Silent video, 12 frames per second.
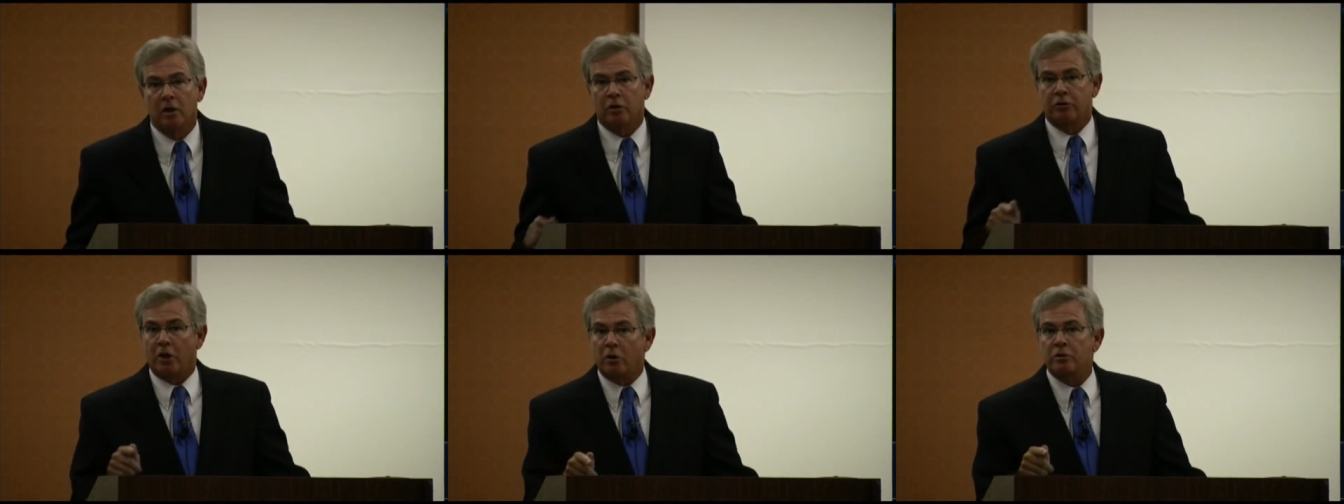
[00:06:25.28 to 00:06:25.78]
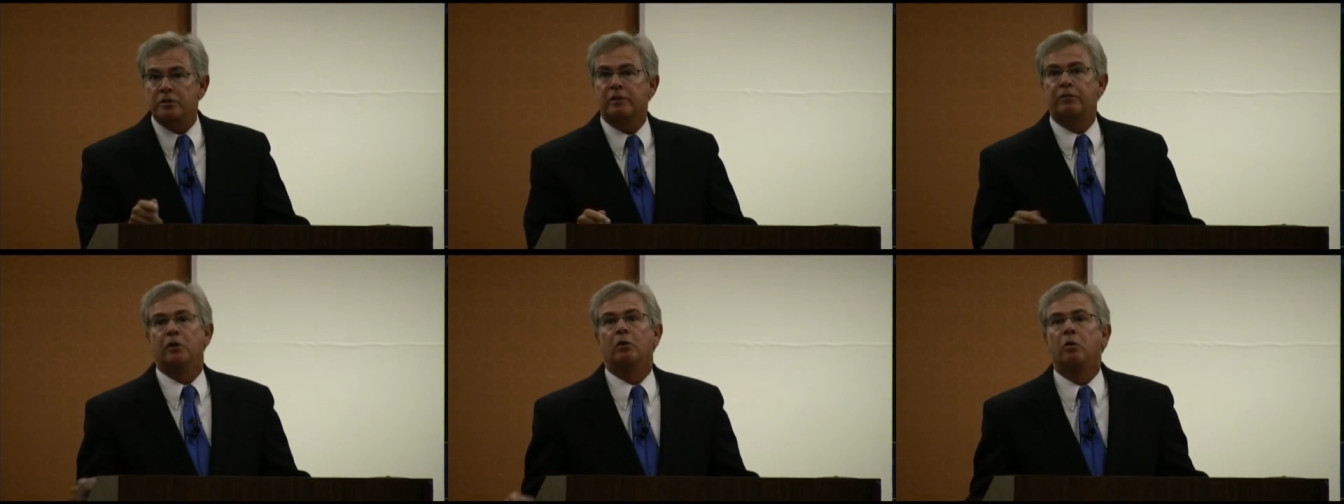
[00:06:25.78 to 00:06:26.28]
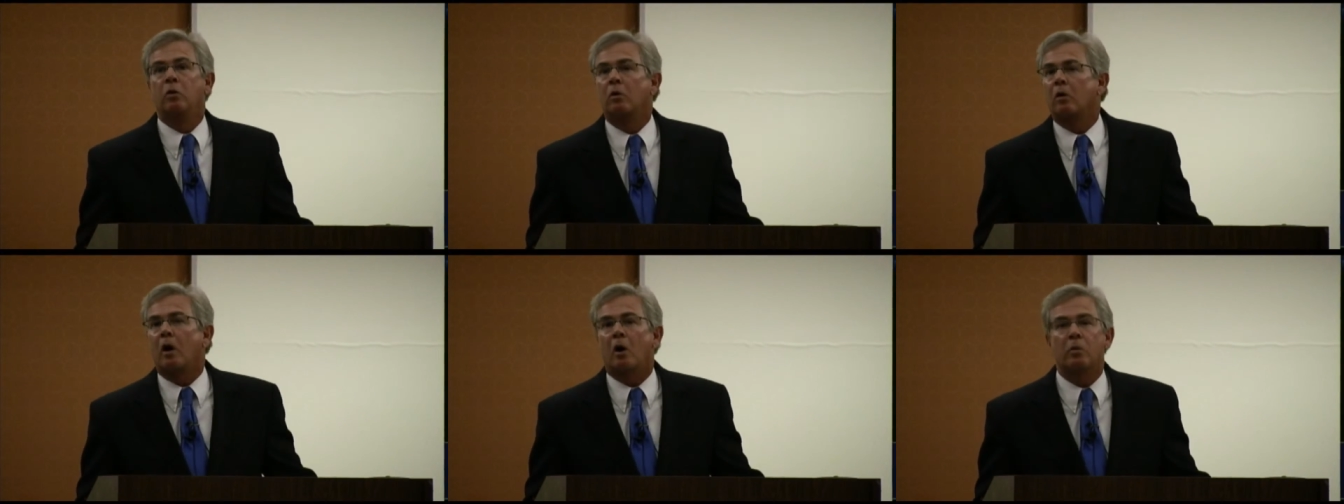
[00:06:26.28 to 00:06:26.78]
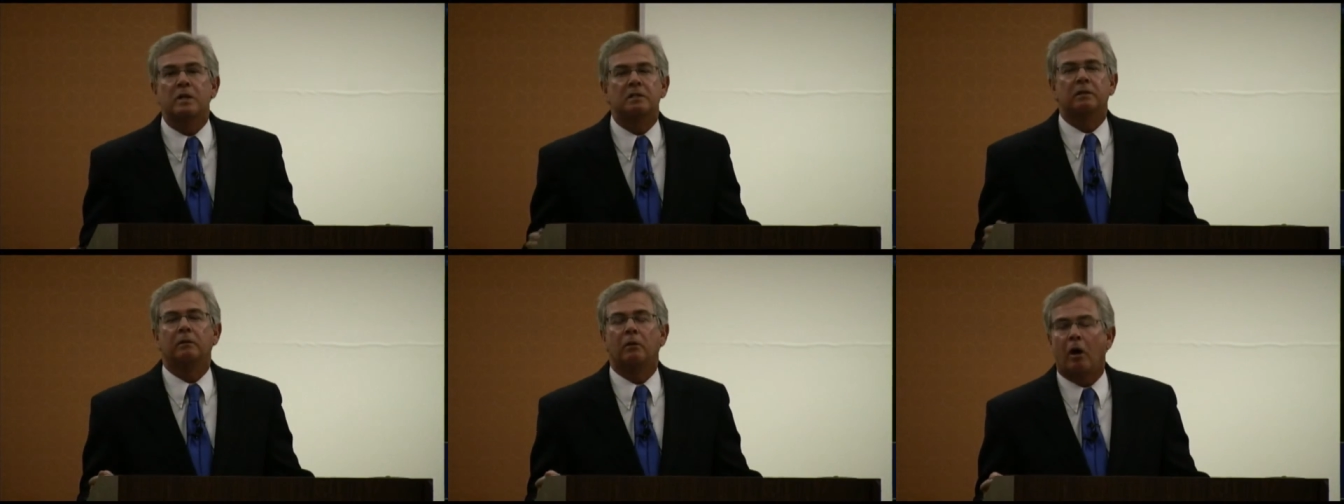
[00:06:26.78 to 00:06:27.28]
Those of you who are always
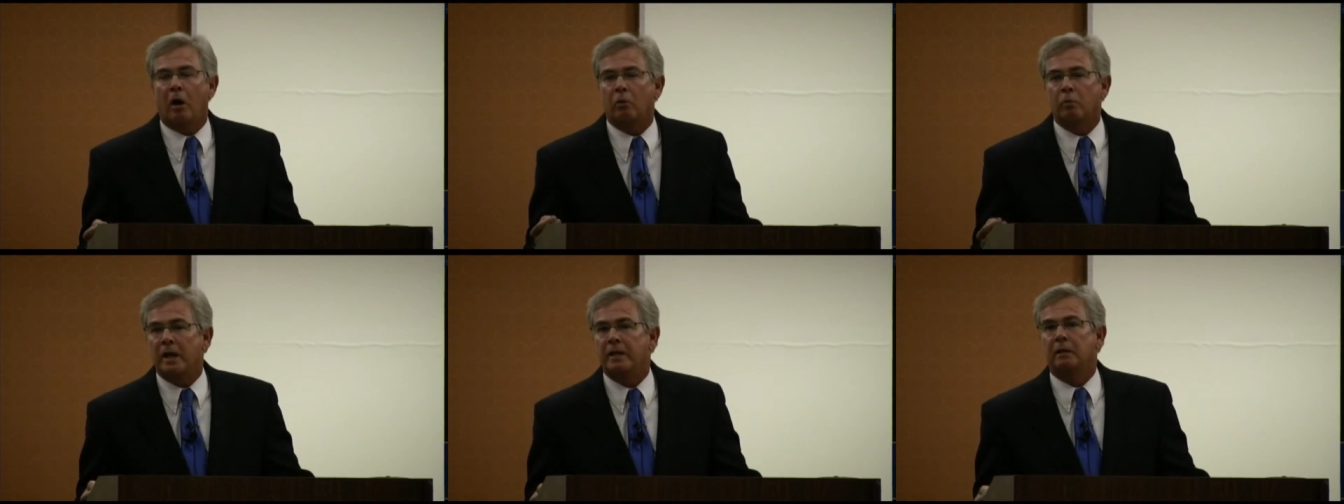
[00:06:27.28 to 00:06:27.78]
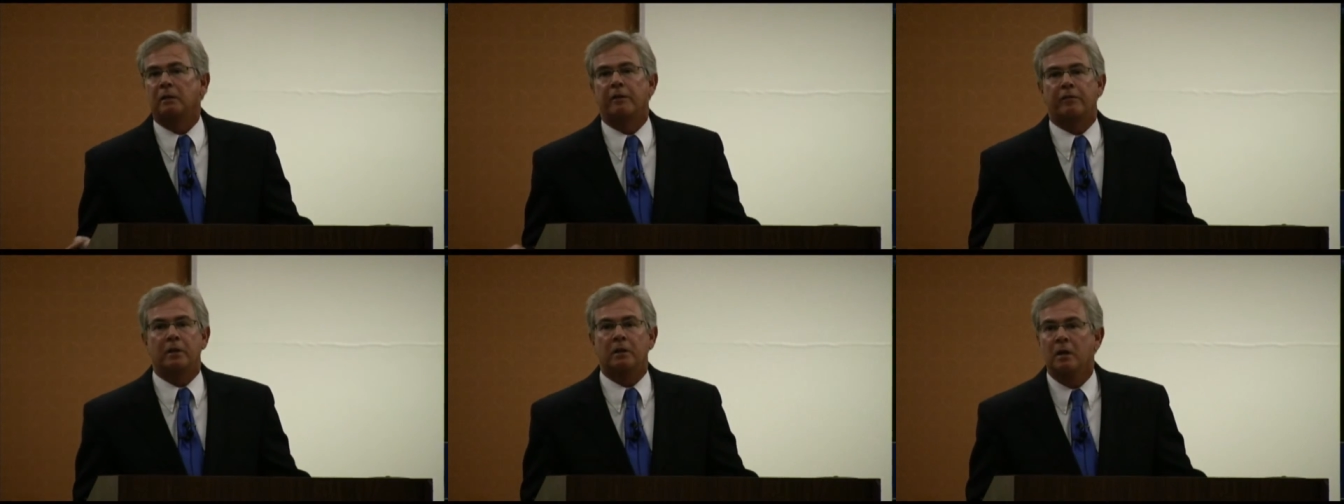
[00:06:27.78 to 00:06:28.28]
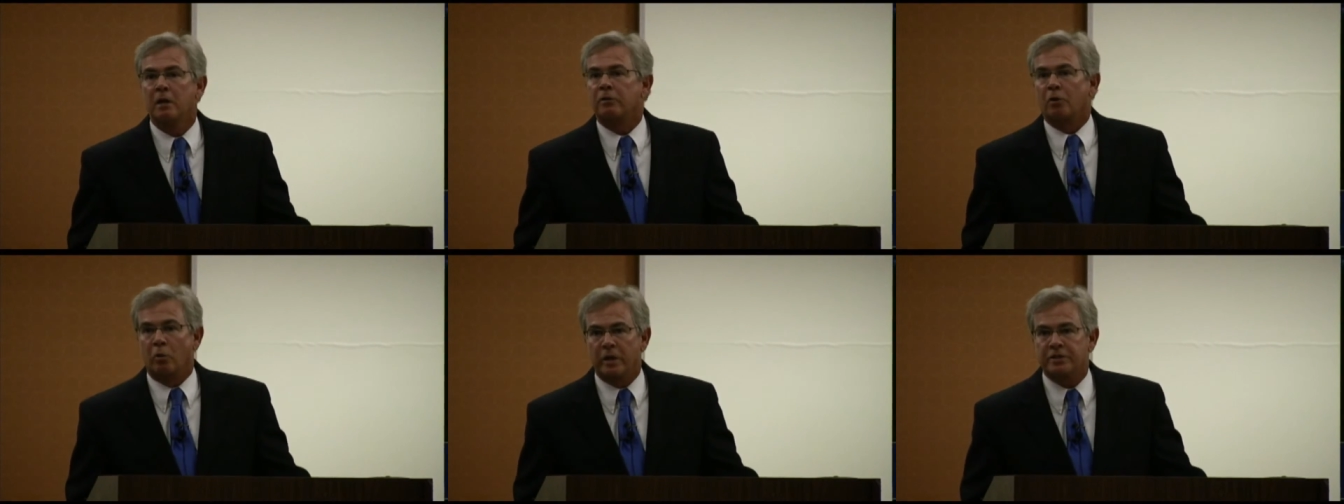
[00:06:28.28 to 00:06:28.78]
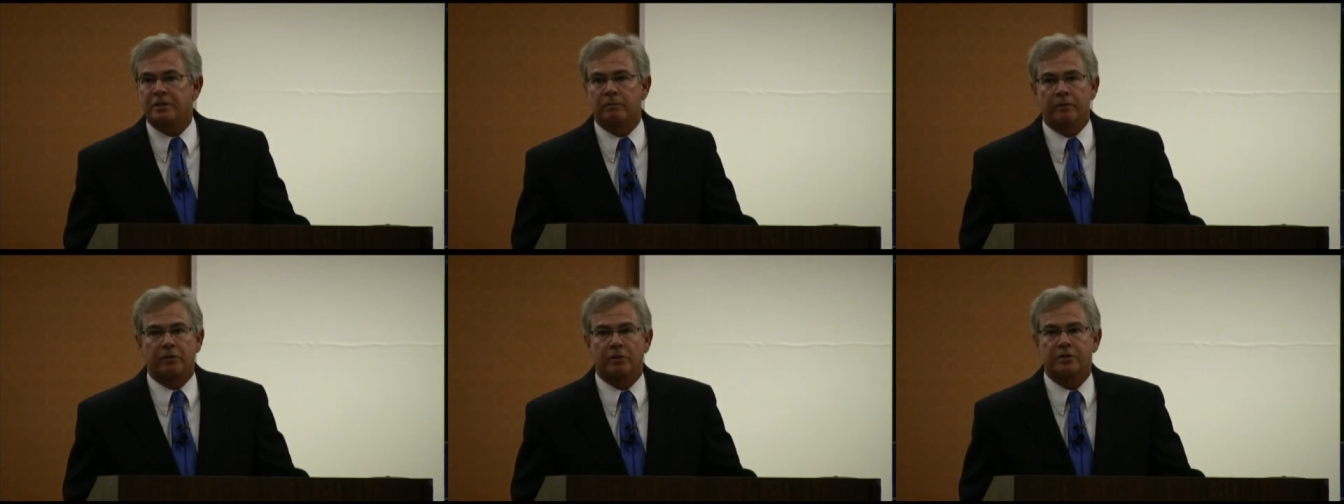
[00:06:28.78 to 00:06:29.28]
already living the
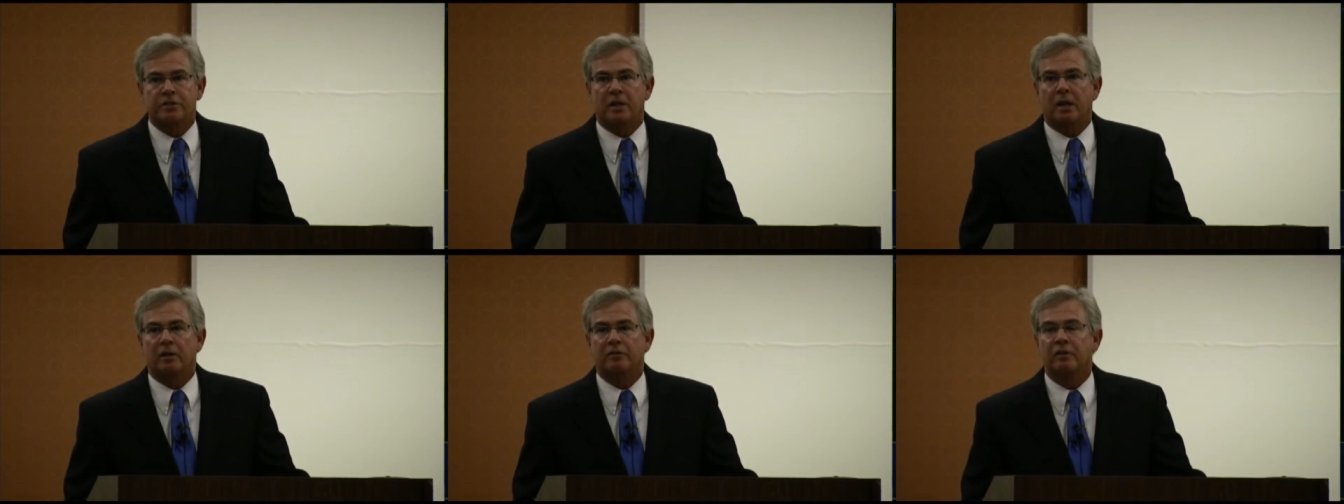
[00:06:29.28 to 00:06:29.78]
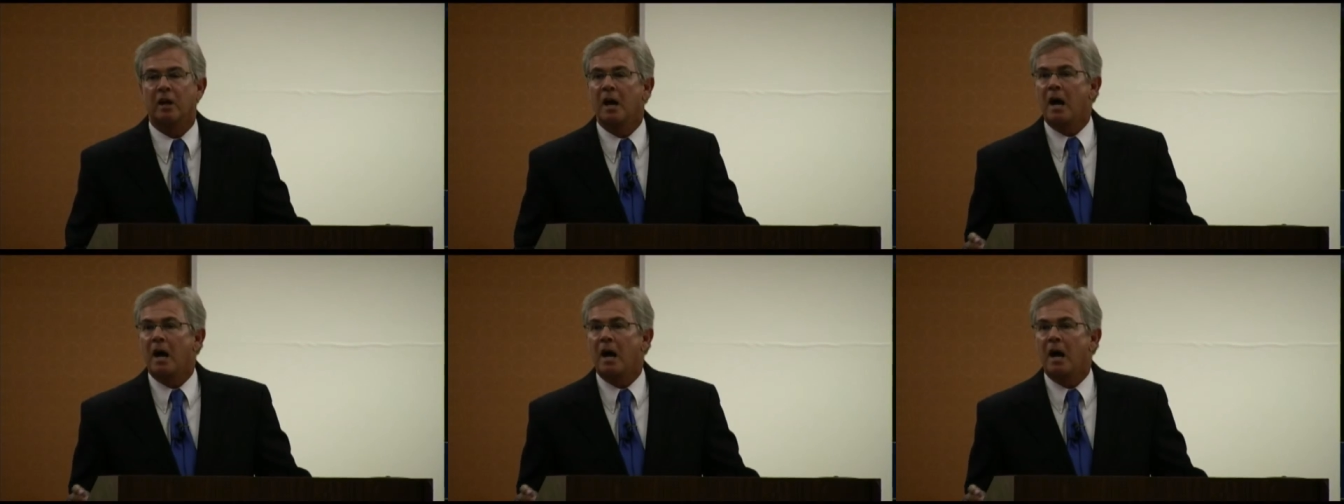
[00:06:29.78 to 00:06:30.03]
wisdom of yourselves,